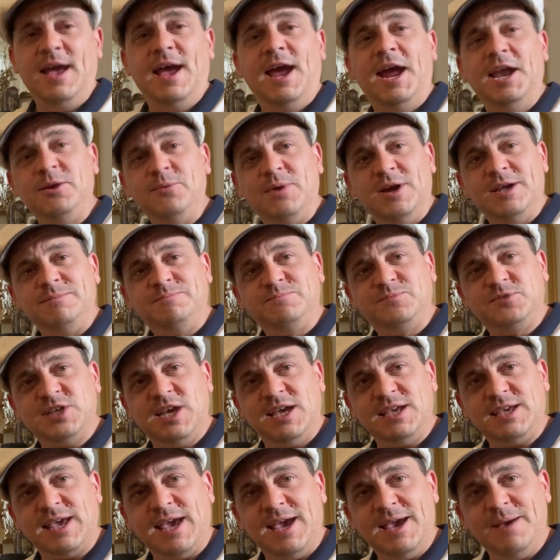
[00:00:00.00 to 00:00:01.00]
Anyway,
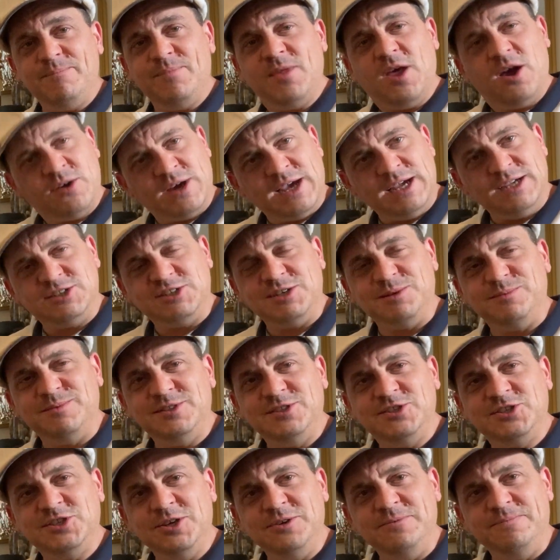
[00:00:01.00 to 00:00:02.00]
take care. I'll catch up with
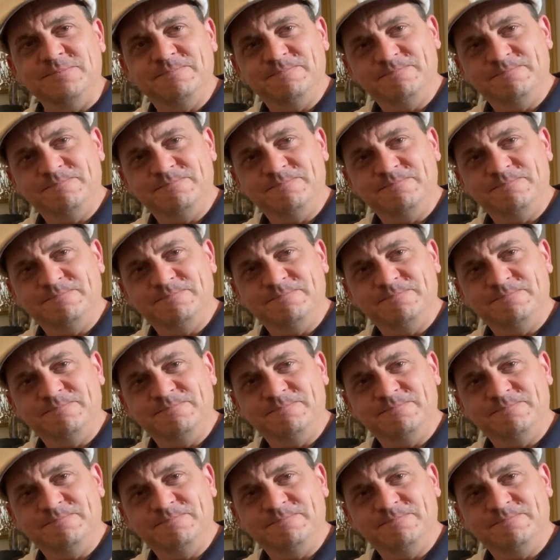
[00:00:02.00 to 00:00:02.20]
you soon.